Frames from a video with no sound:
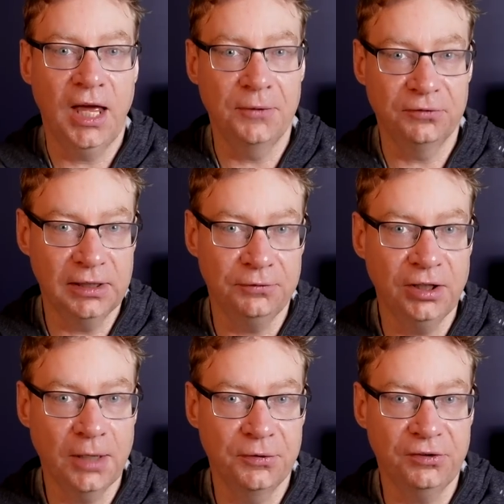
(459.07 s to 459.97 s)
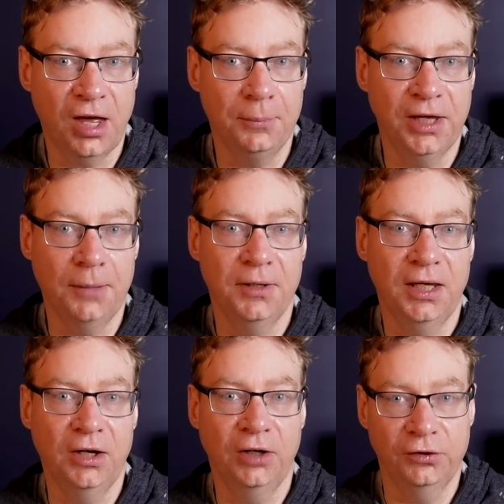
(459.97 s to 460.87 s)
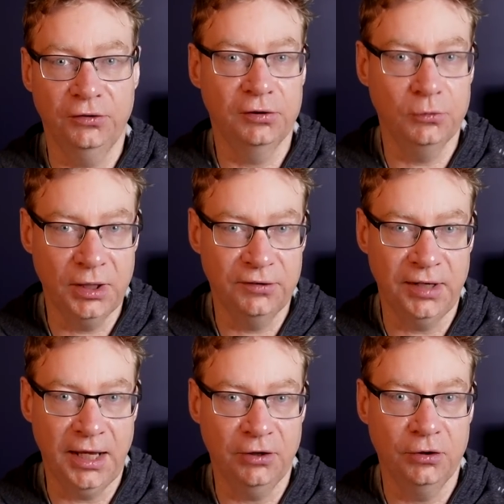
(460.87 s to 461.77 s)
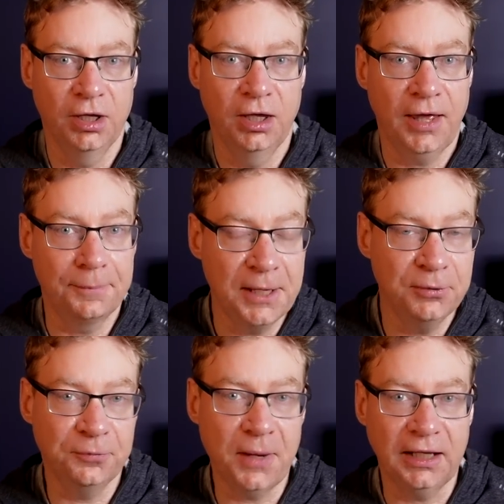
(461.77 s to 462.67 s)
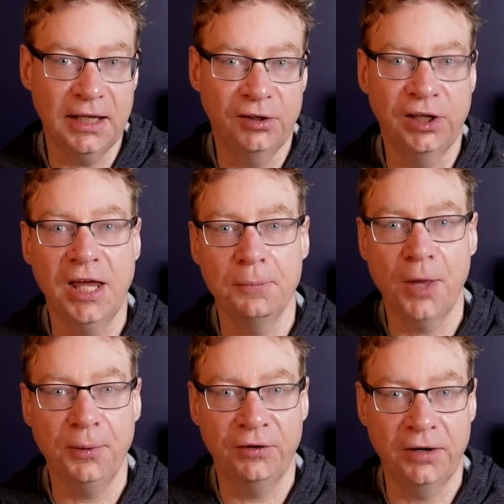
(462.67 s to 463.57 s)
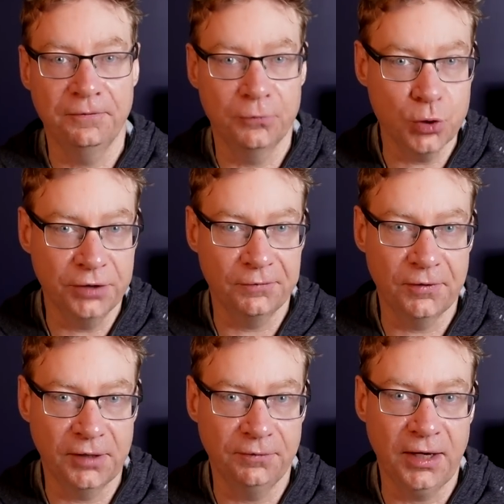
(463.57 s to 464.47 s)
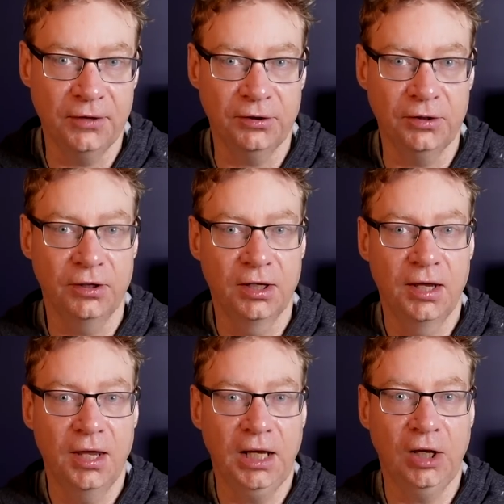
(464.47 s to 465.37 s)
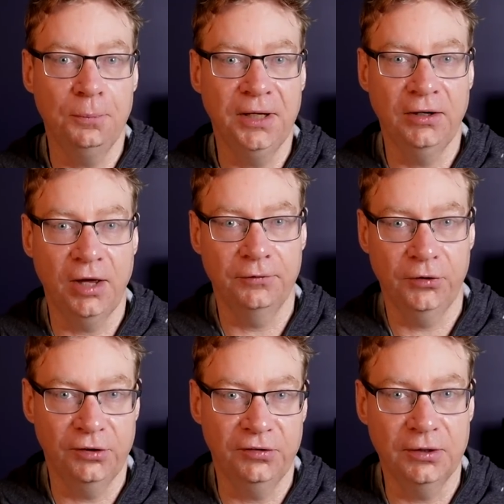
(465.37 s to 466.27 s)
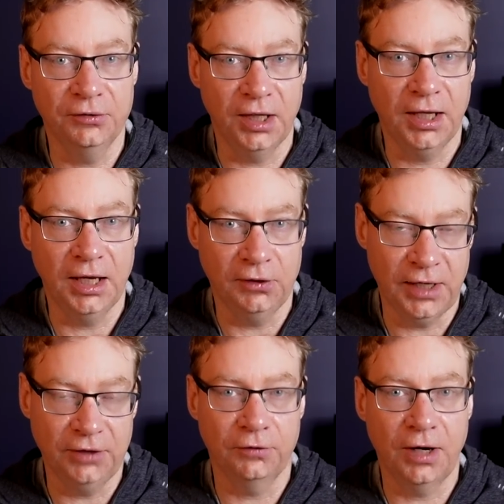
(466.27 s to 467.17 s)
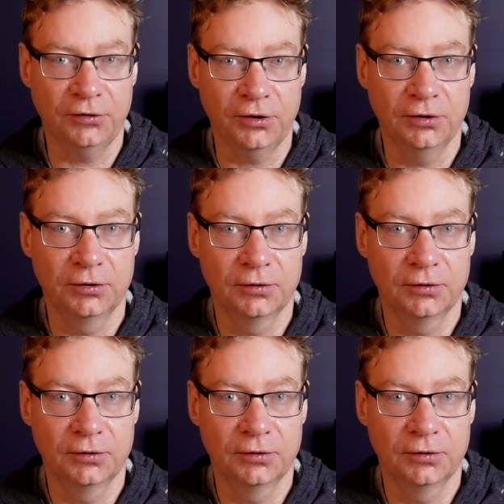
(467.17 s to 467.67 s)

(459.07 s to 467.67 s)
and with delivery numbers coming up in under two weeks now, and people speculating it might be around four hundred fifty thousand, it could be enough to tilt it in that direction.